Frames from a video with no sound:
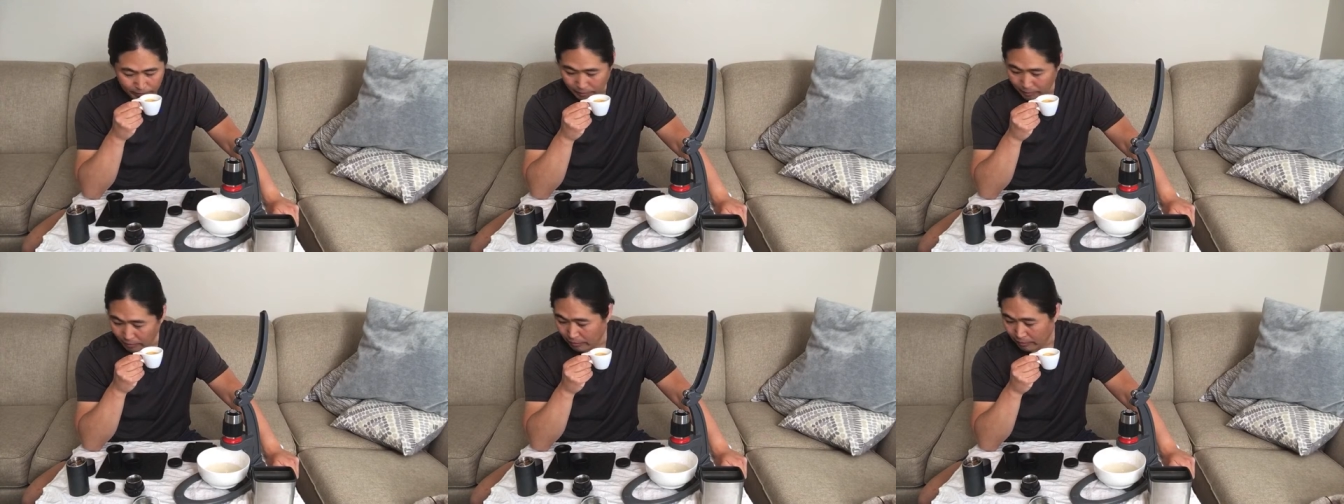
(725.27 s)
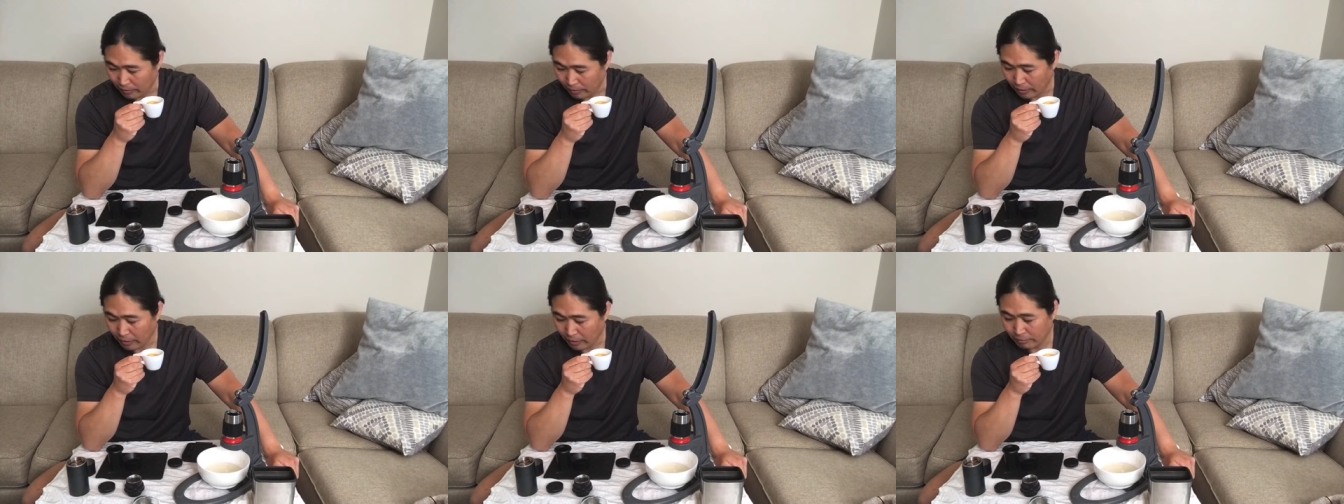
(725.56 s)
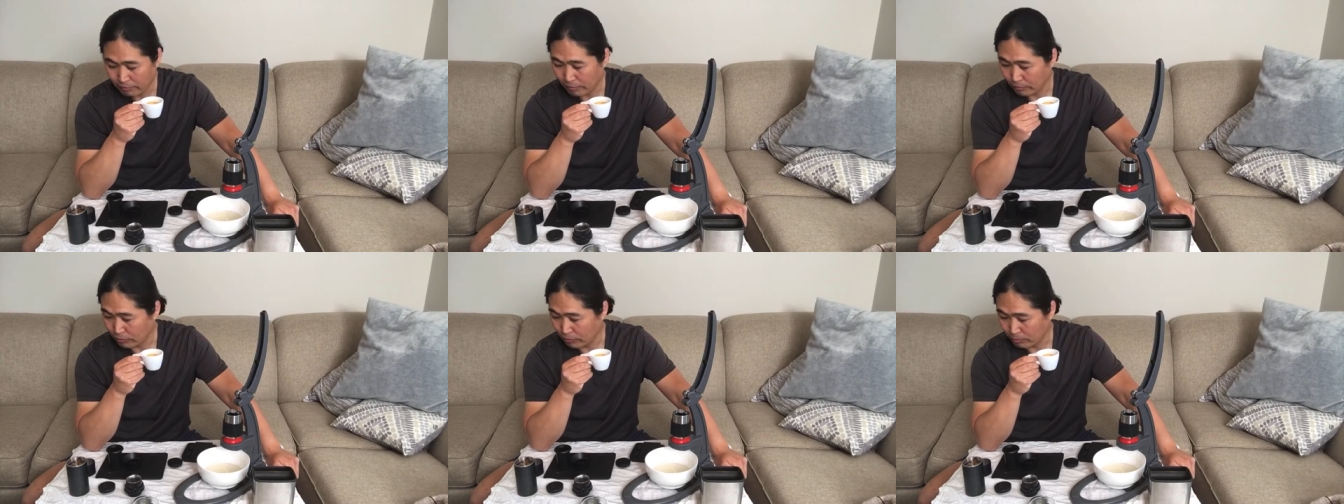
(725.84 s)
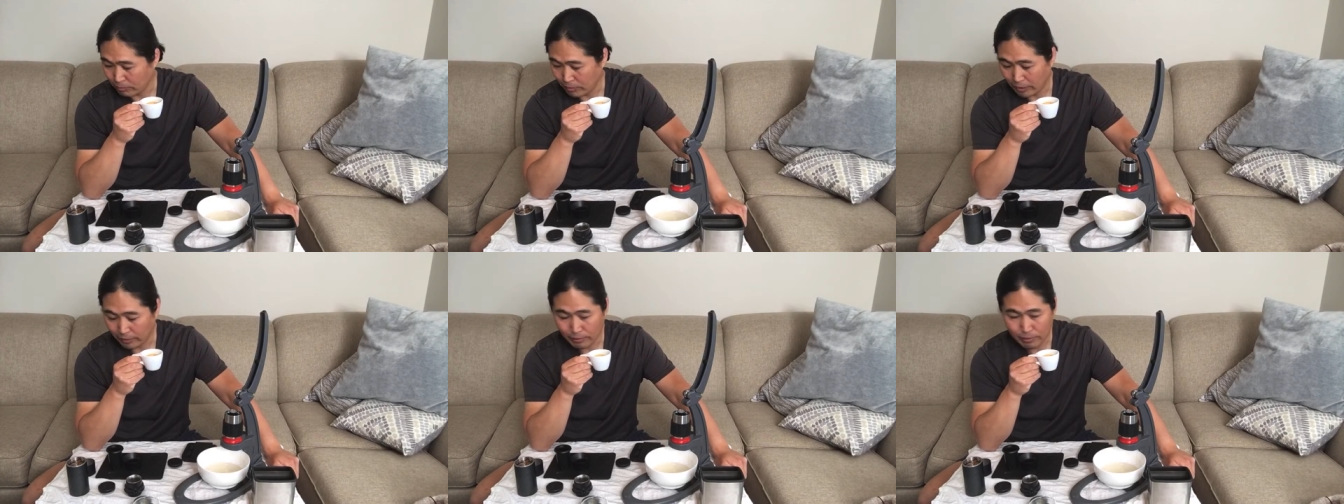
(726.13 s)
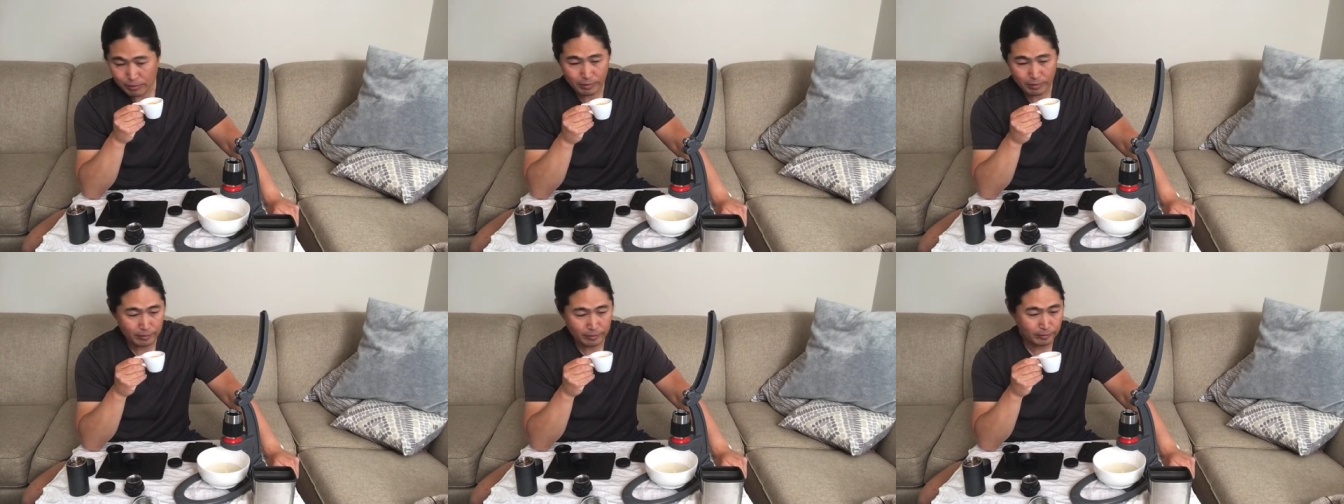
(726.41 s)
Uh, I got from Good
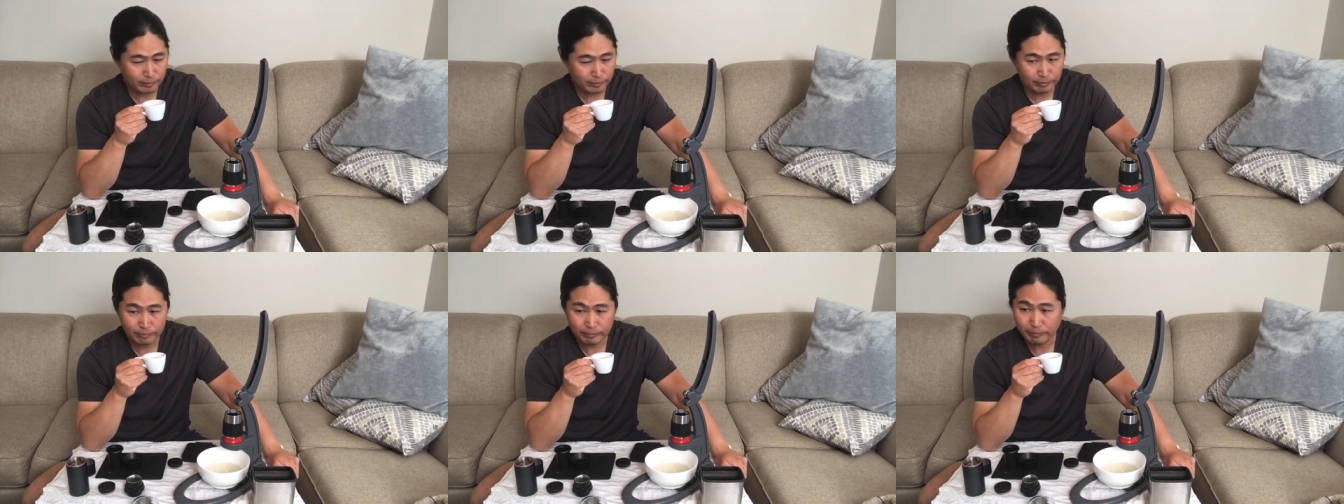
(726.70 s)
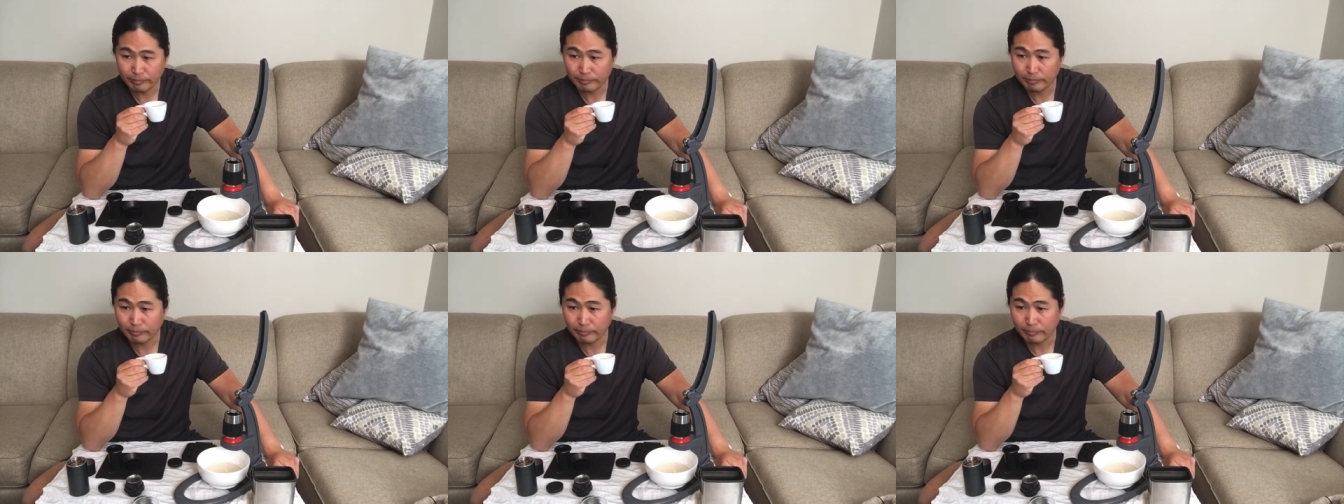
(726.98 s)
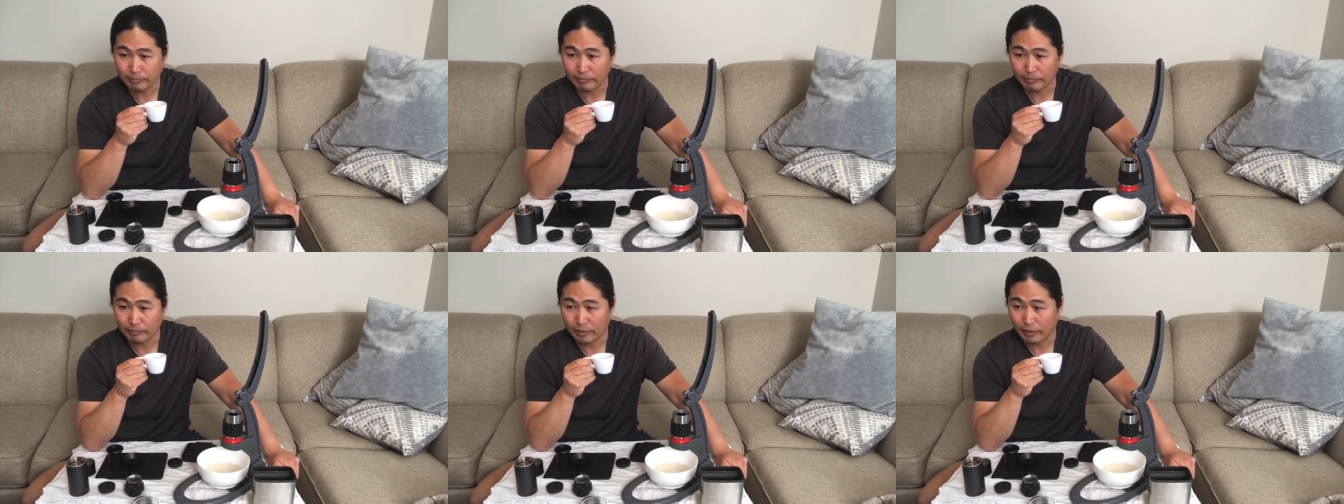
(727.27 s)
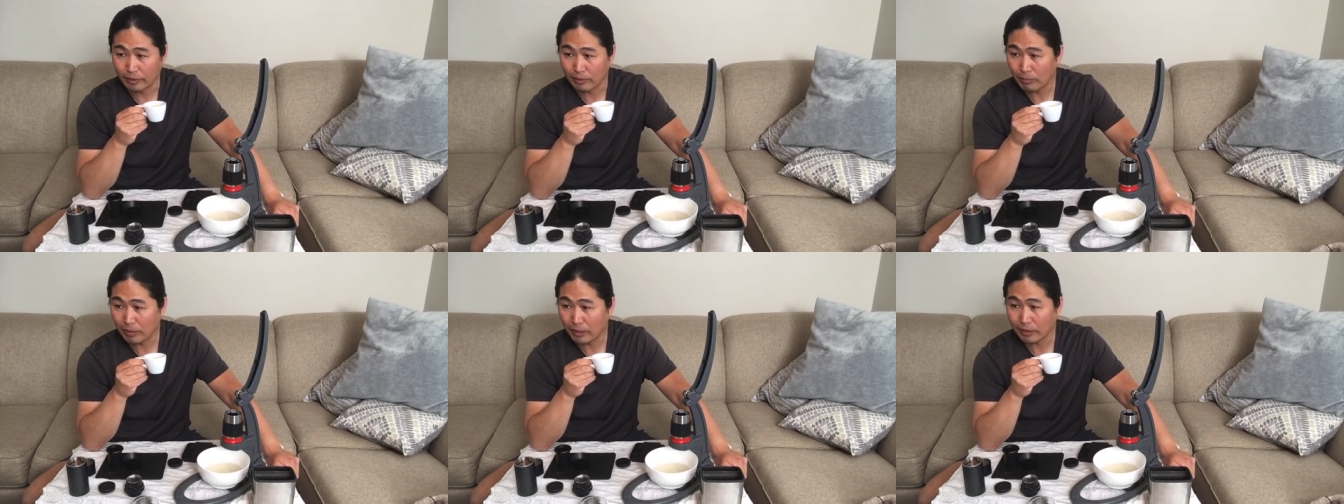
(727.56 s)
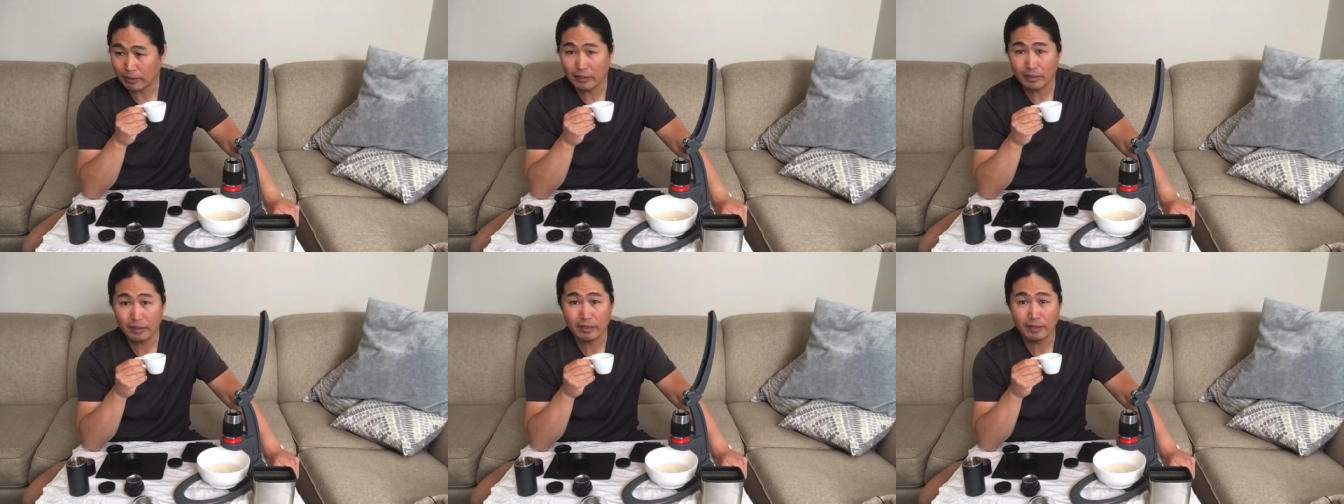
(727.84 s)
Brothers. You know
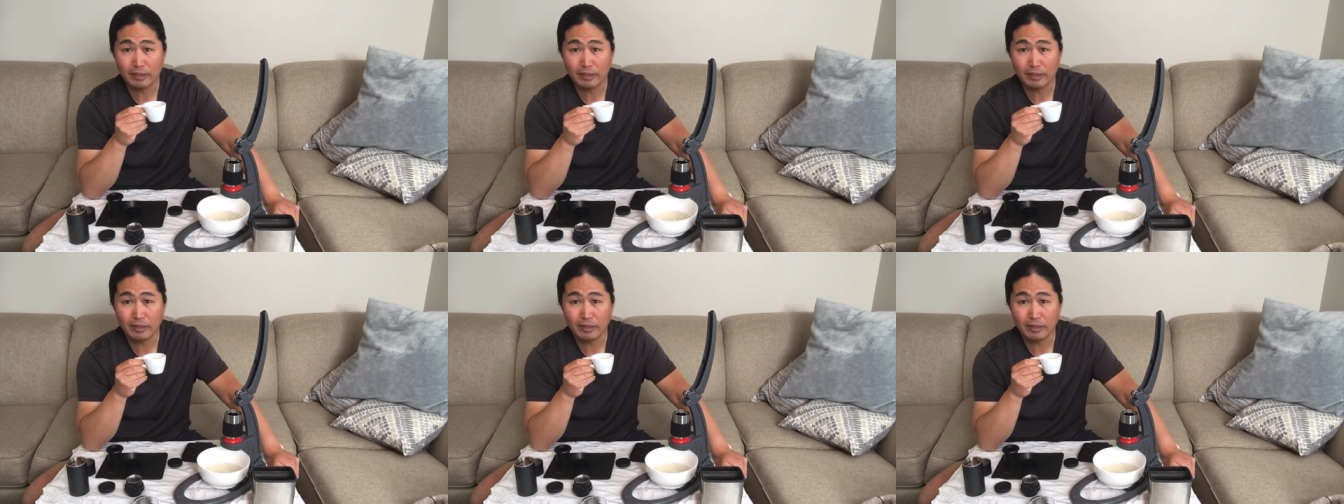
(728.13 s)
what?